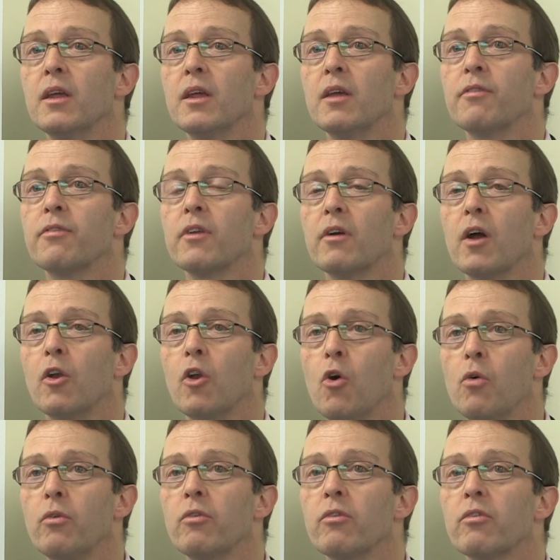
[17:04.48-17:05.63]
If there are
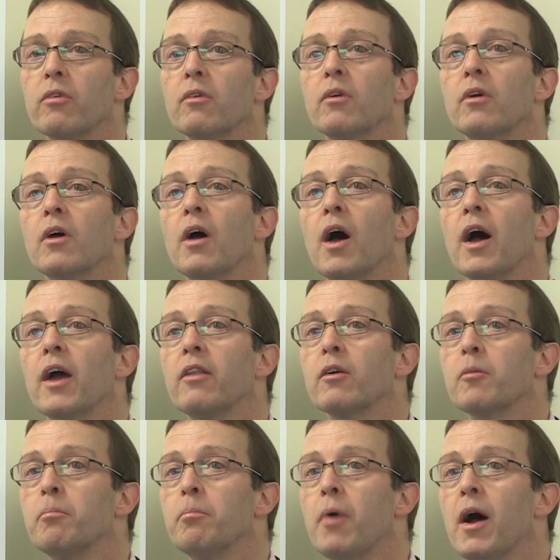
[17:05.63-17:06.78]
loans either
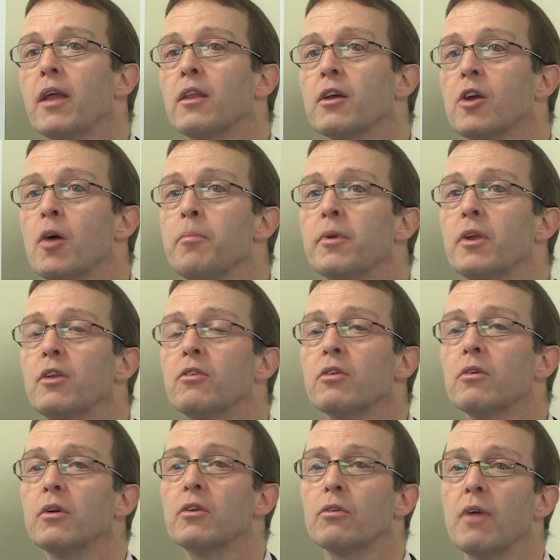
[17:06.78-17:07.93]
by the company
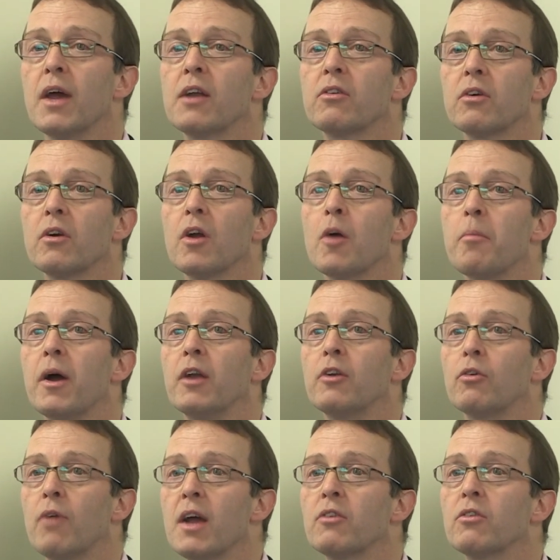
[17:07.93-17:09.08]
to a director or by a
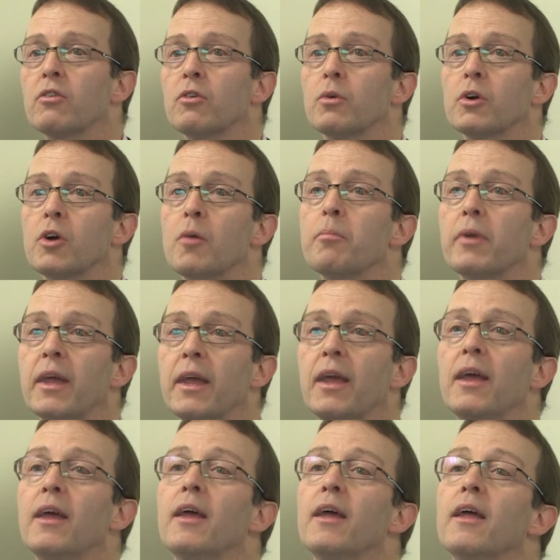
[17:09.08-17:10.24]
director to a company,
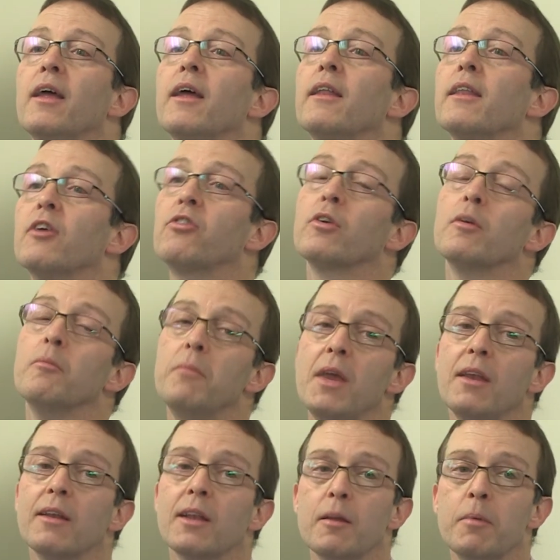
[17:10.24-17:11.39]
they should
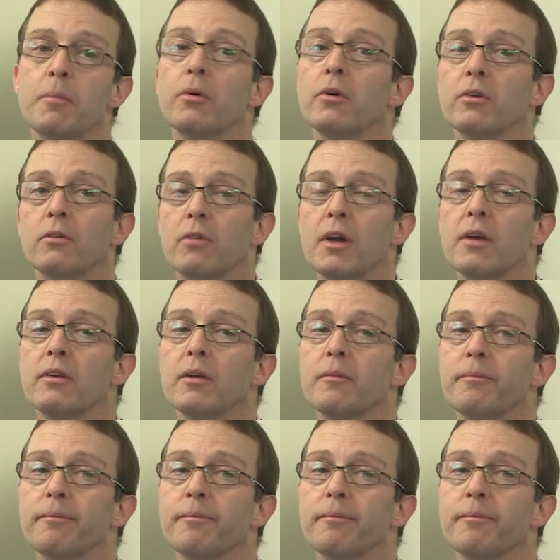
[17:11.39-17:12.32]
immediately be put in writing.